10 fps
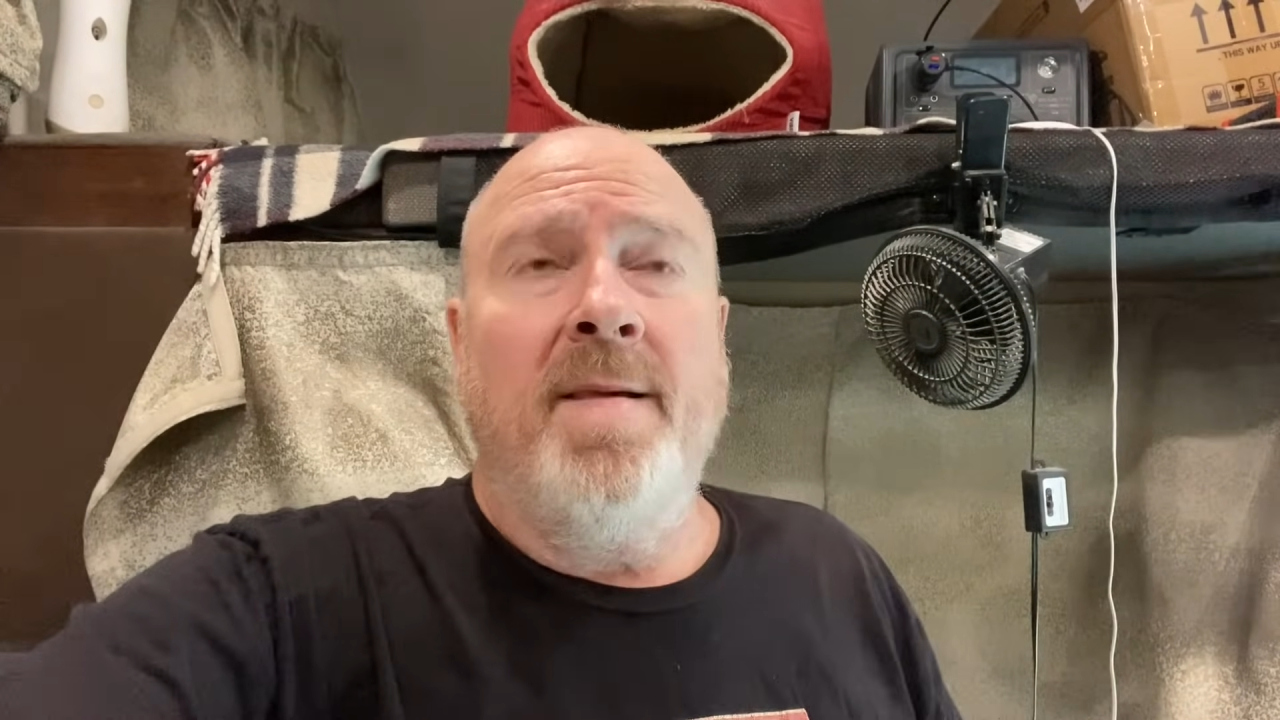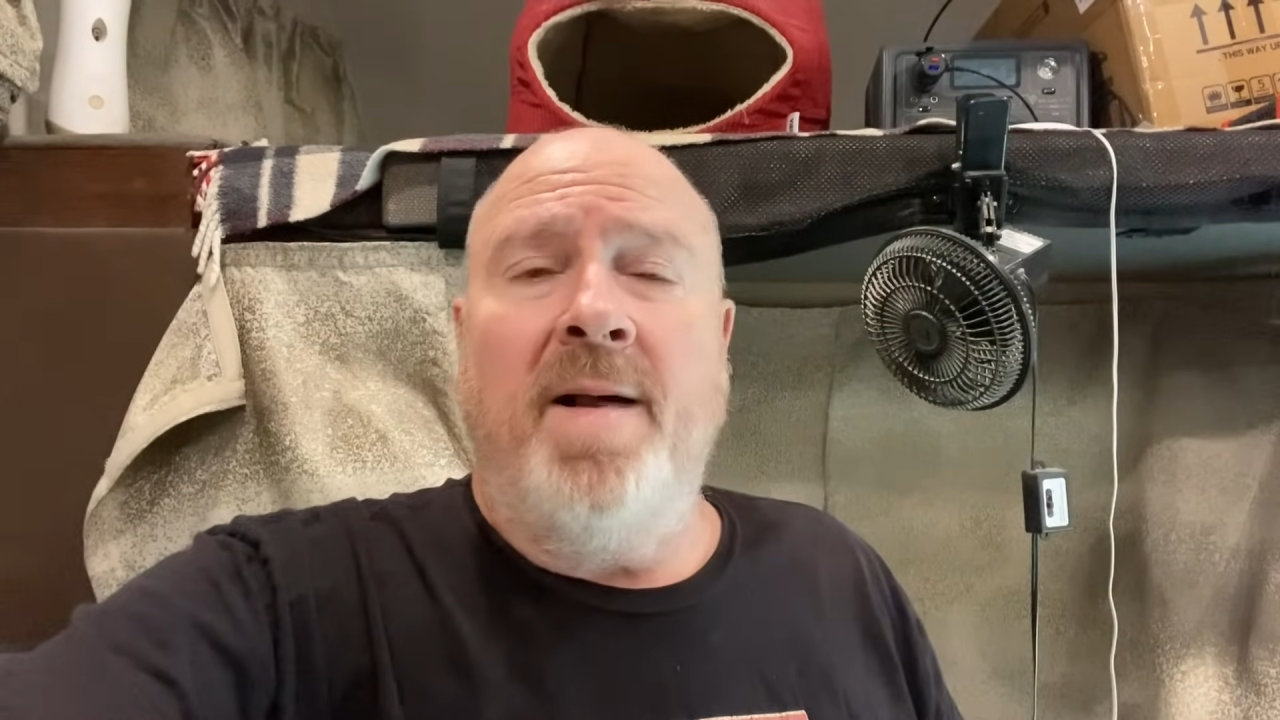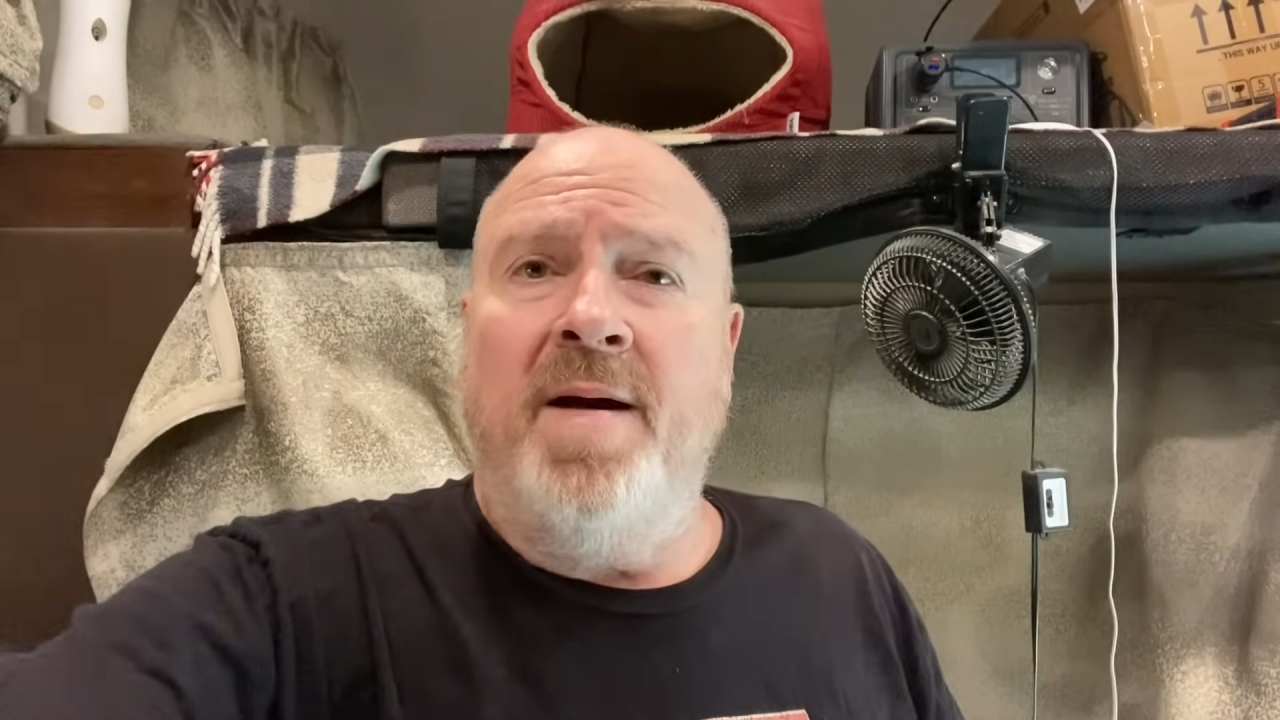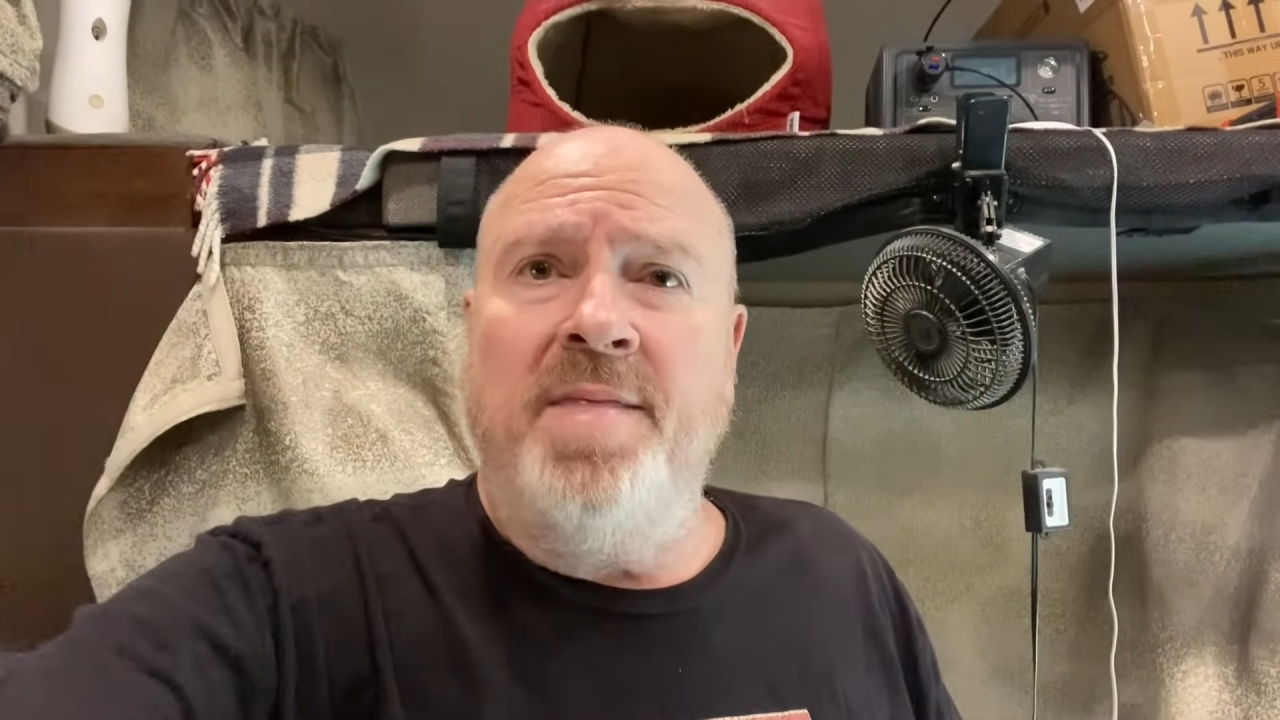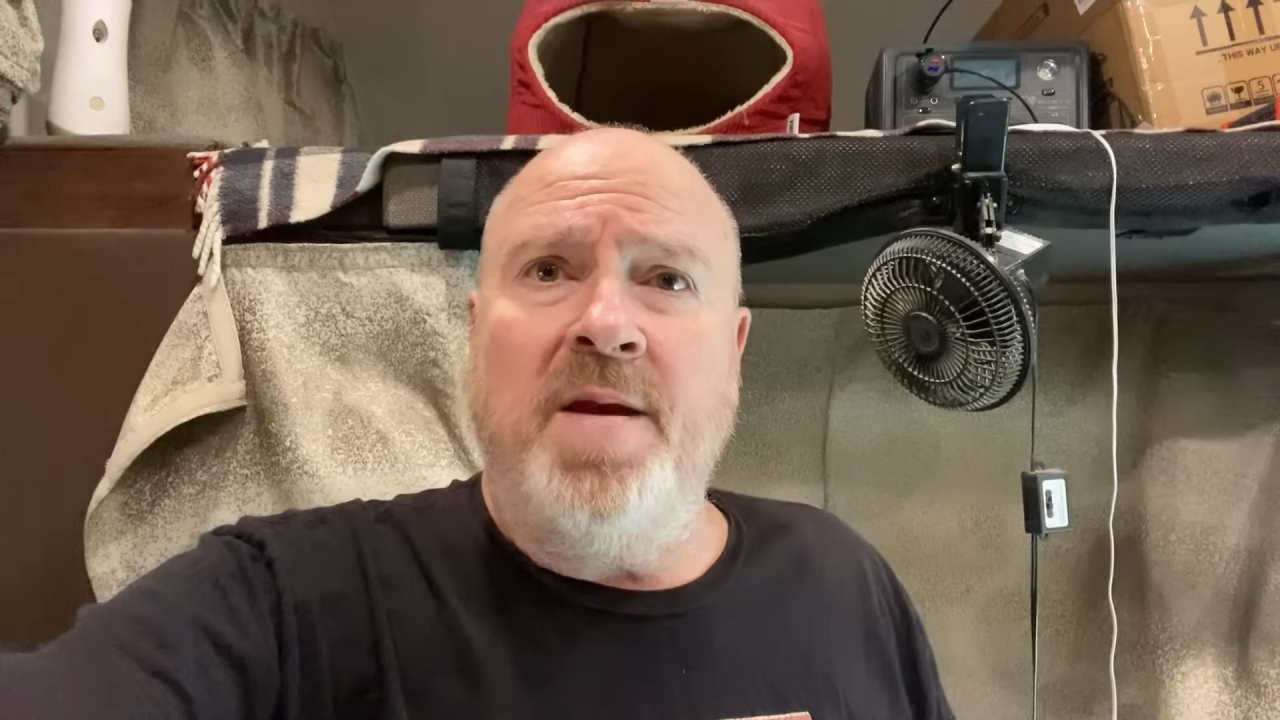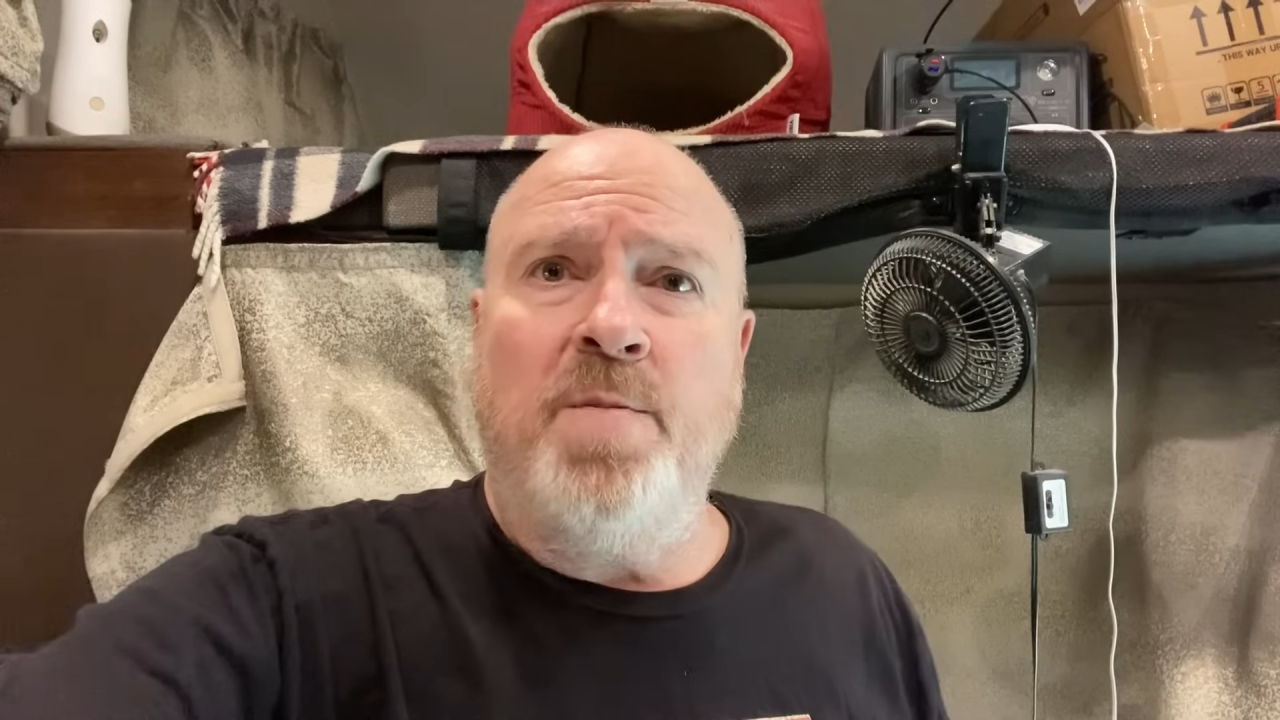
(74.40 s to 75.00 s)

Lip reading: I think,